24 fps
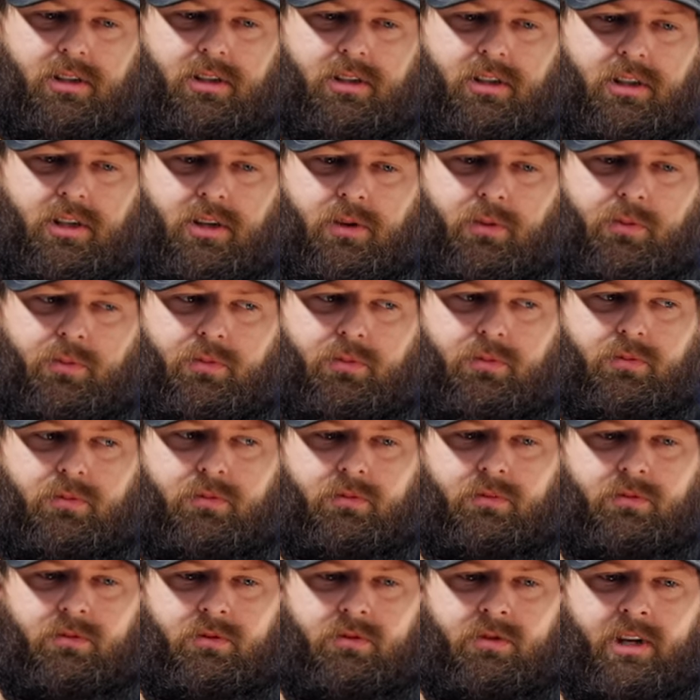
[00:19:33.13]
you know
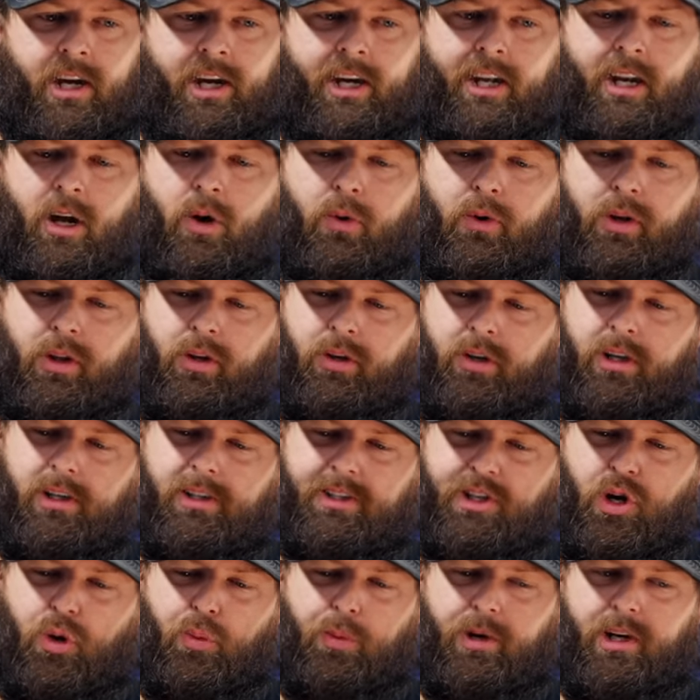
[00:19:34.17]
they can only look at
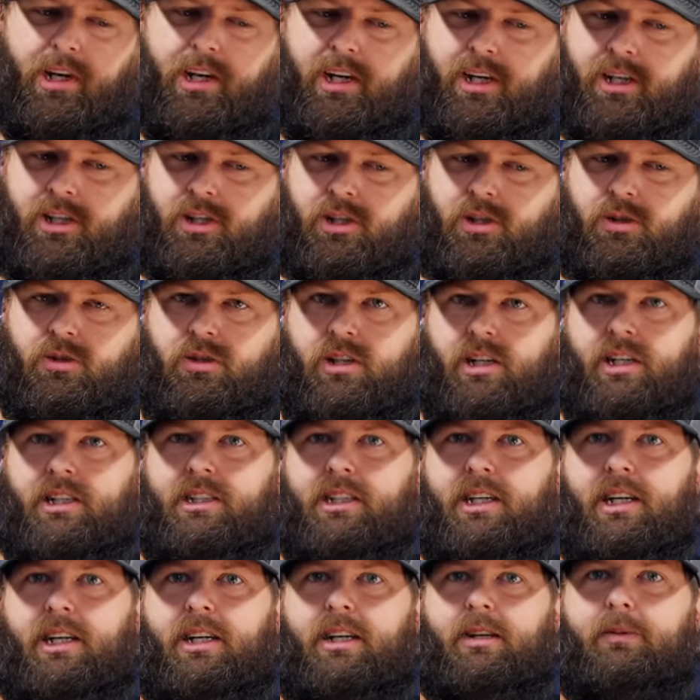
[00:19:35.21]
so many issues at a
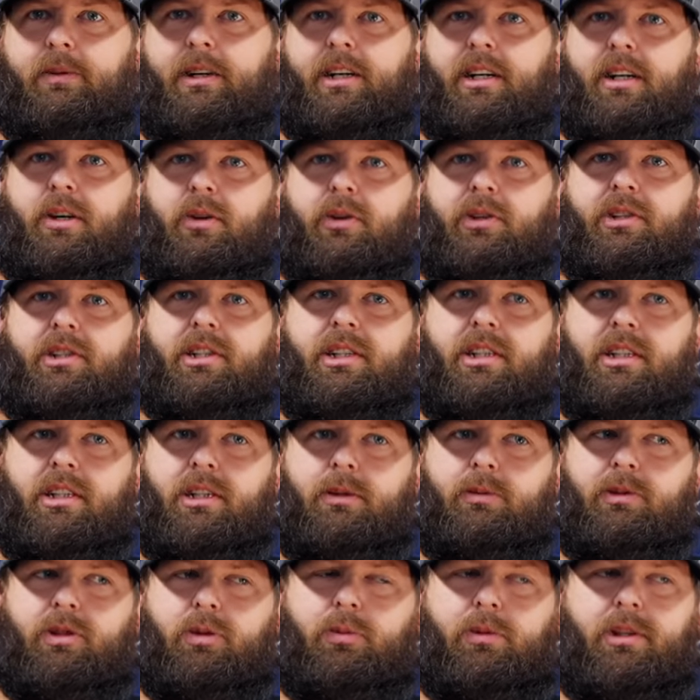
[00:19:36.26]
time. They can only send
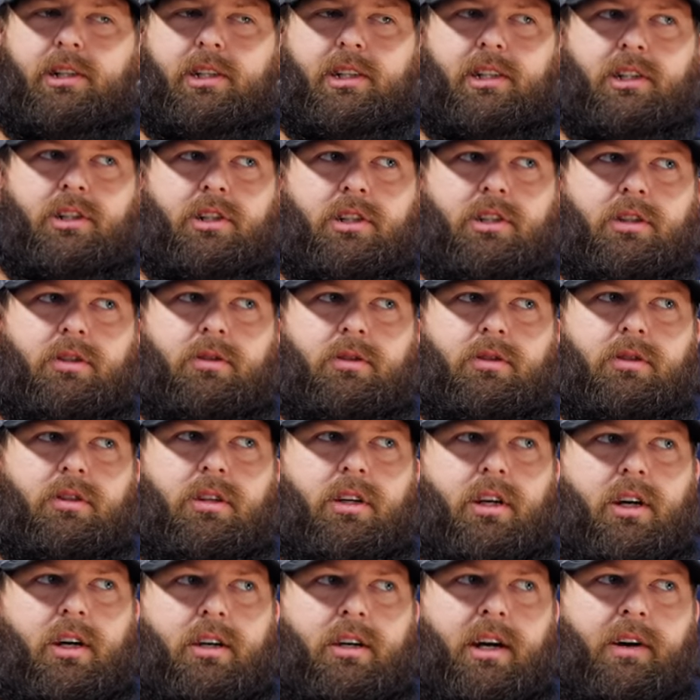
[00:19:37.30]
up so many issues.
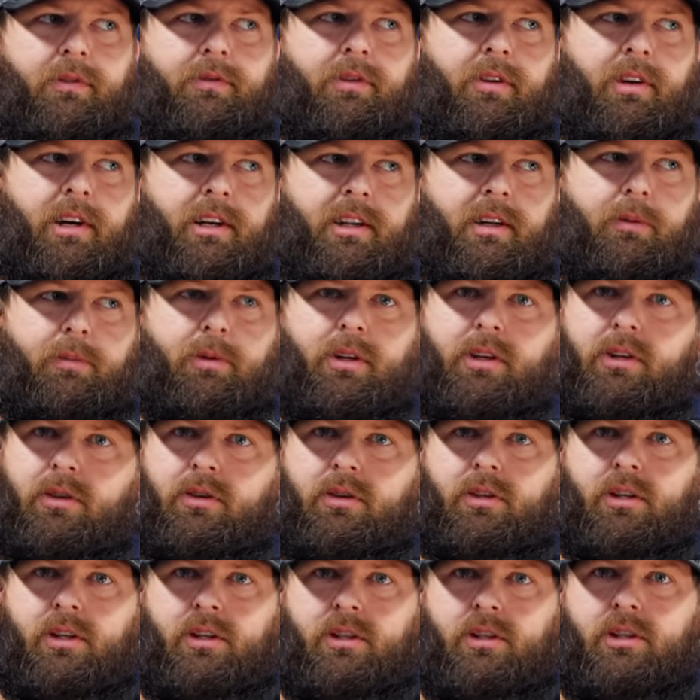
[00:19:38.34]
I feel like they've been
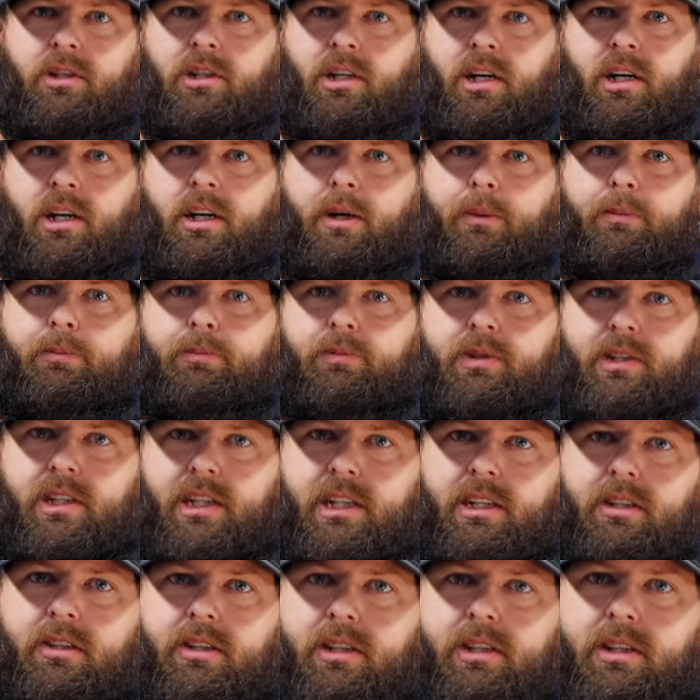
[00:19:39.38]
doing a good job
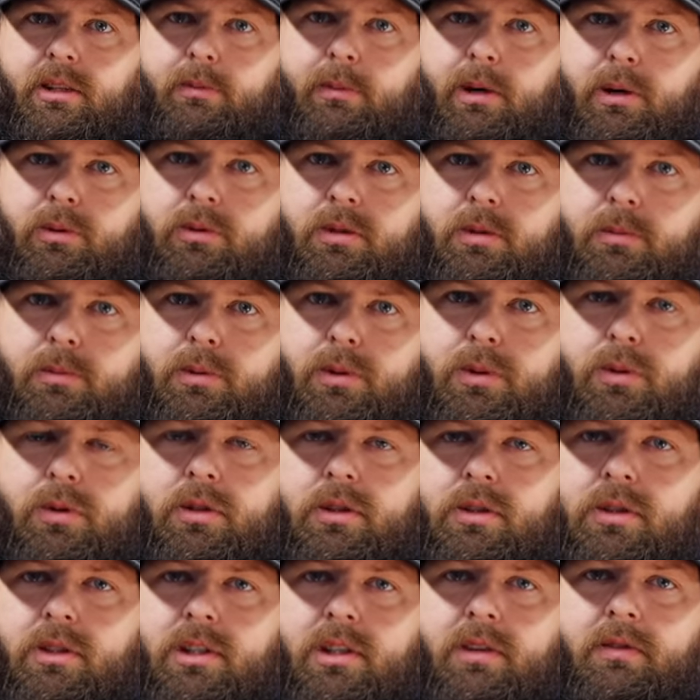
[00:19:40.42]
singling the most
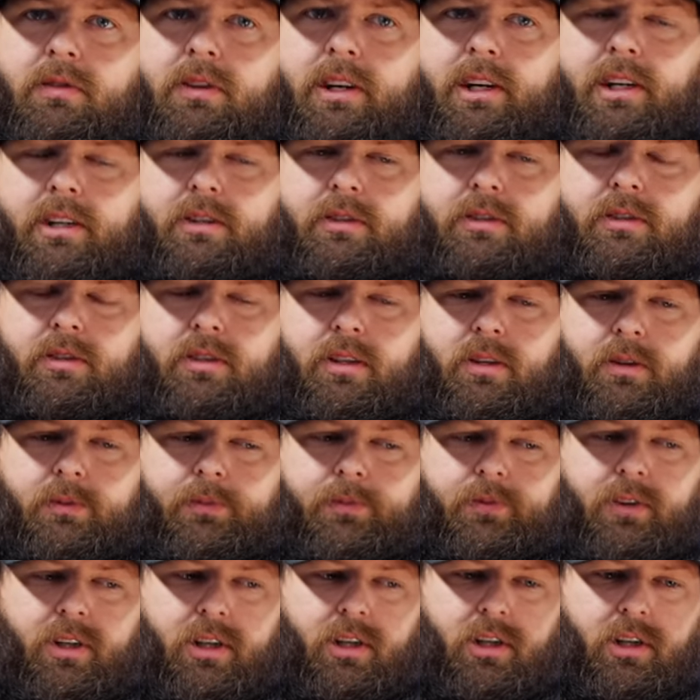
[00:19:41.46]
important stuff out. So
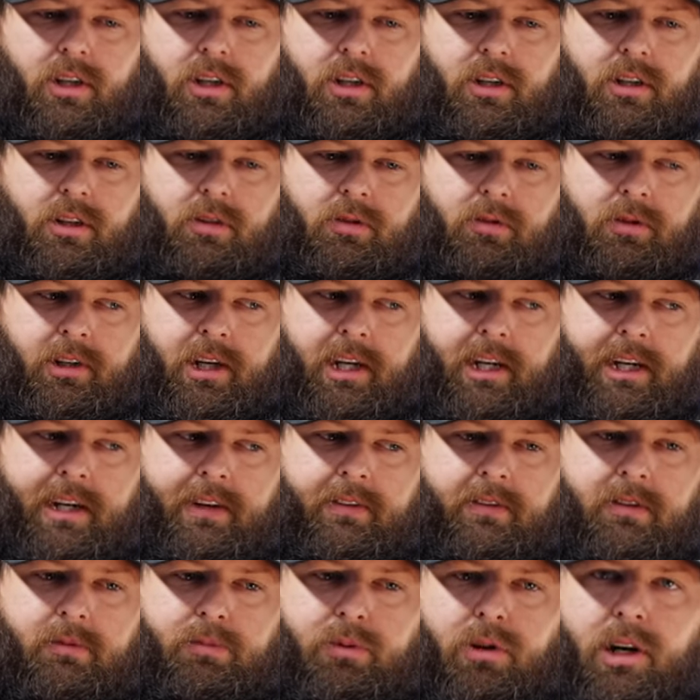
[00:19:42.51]
we got to
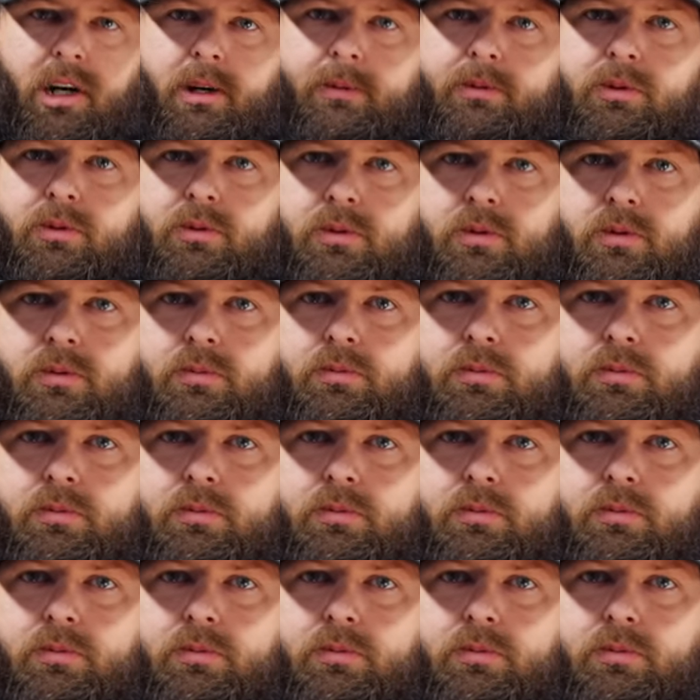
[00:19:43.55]
give it props where